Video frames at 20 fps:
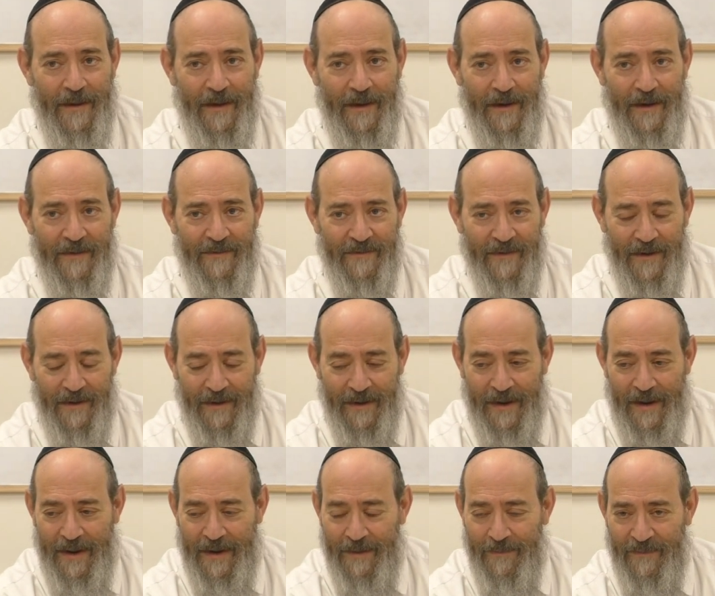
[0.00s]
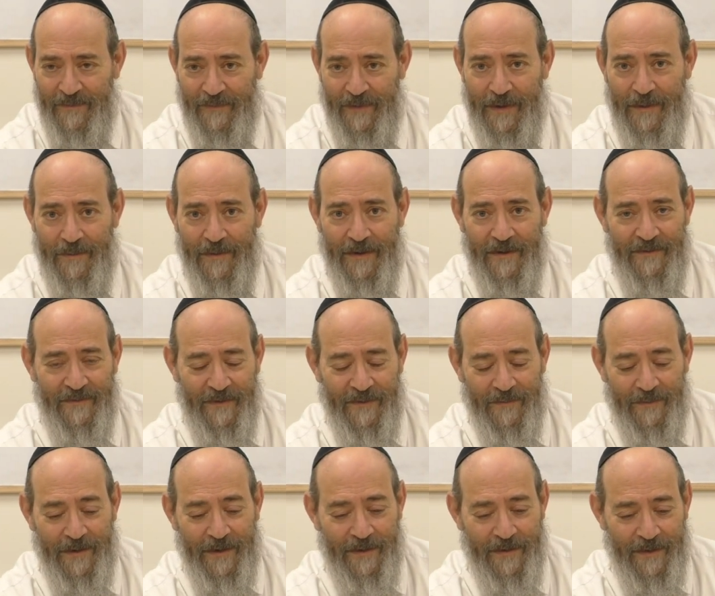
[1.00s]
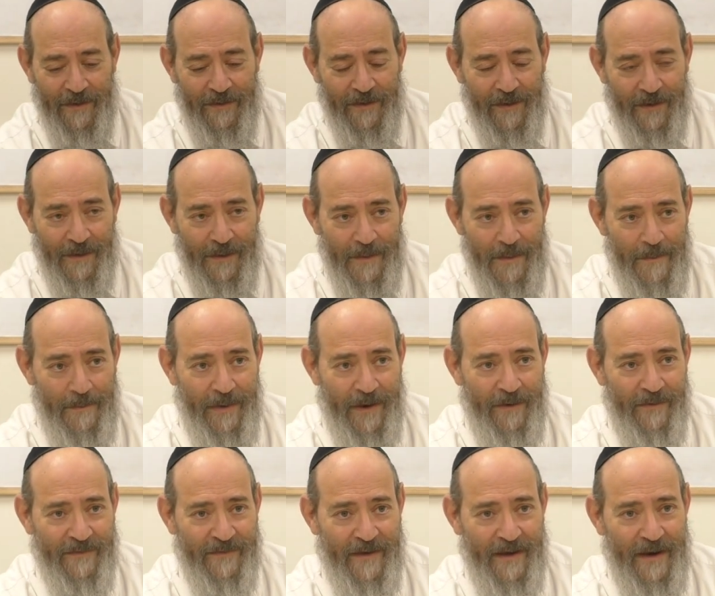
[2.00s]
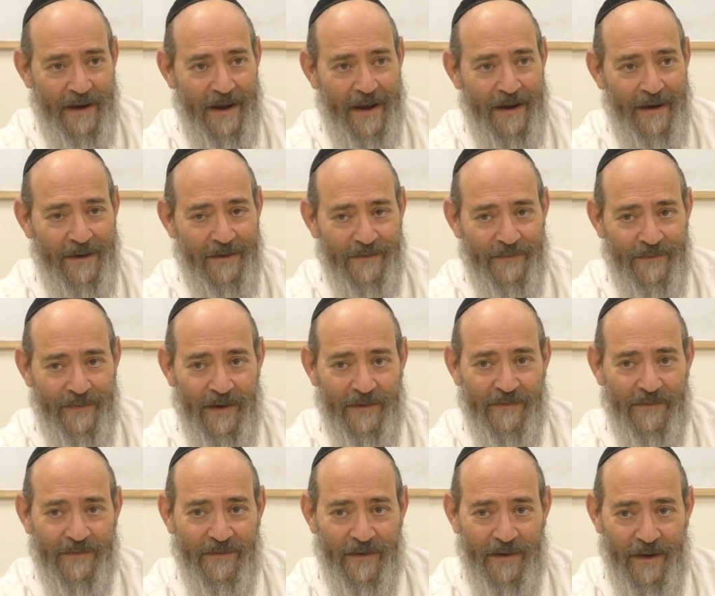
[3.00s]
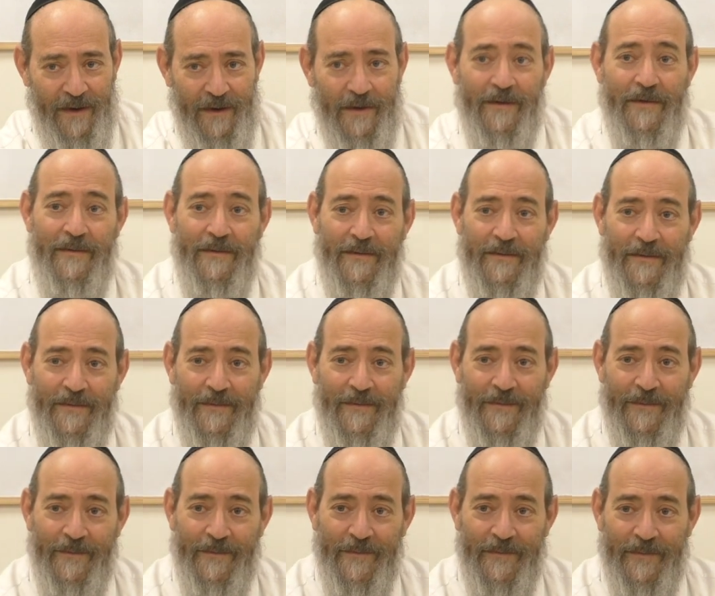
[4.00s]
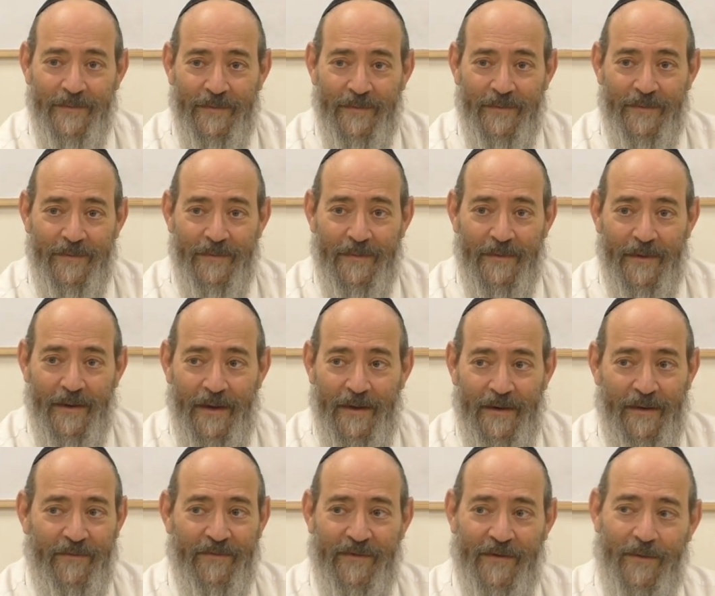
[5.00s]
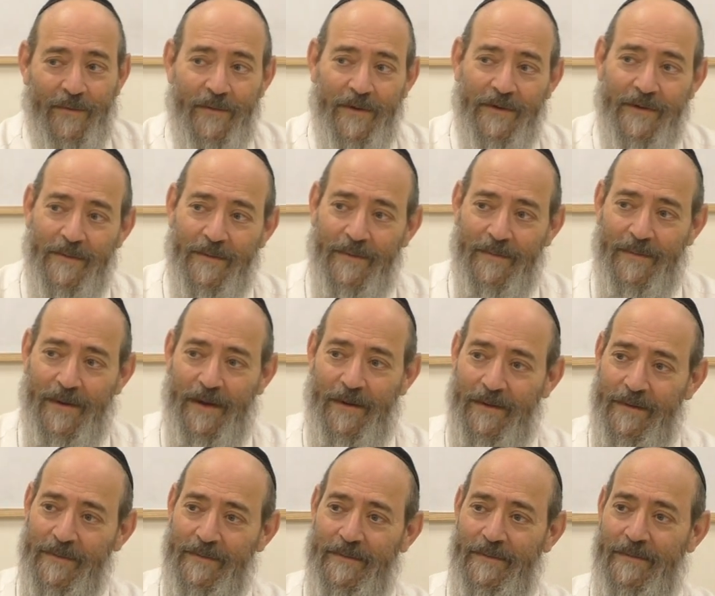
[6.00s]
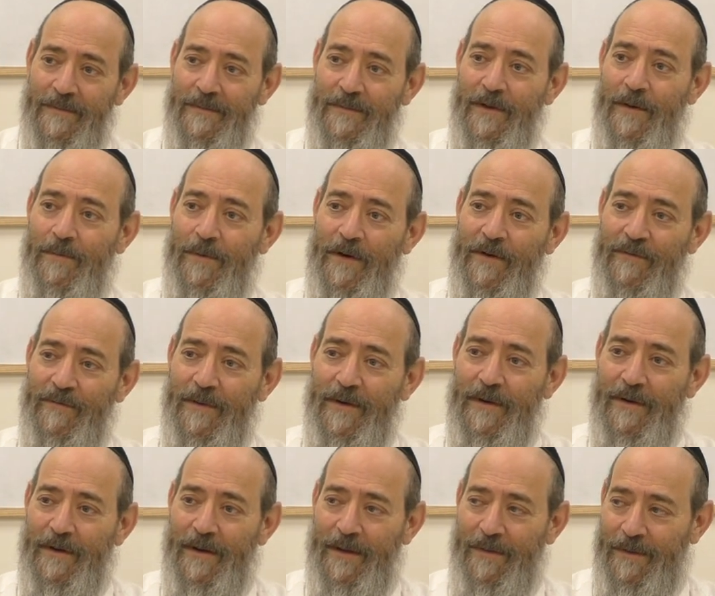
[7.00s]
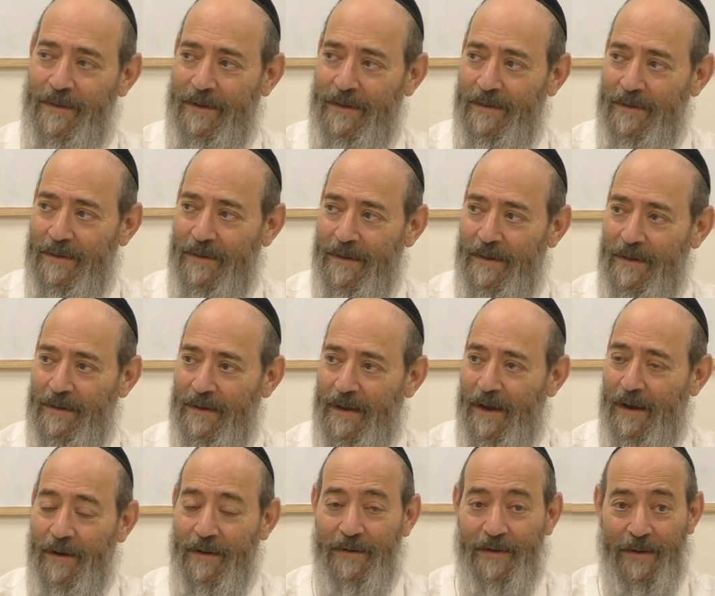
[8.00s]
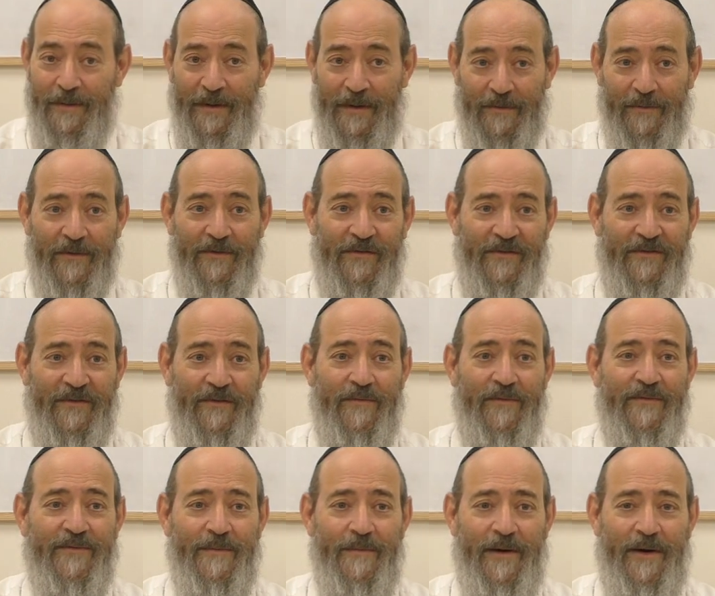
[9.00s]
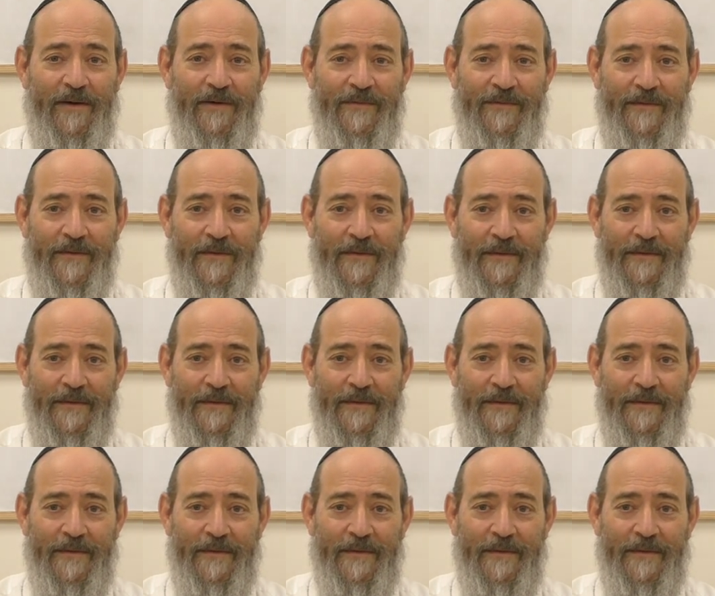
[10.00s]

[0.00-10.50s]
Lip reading: and he said, Chaim, if anybody sees what you did, you're going to embarrass, get out of here as fast as you can. Never said a word to him about it. No punishment, no nothing. Now, do you think the Rosh Yeshiva was embarrassed?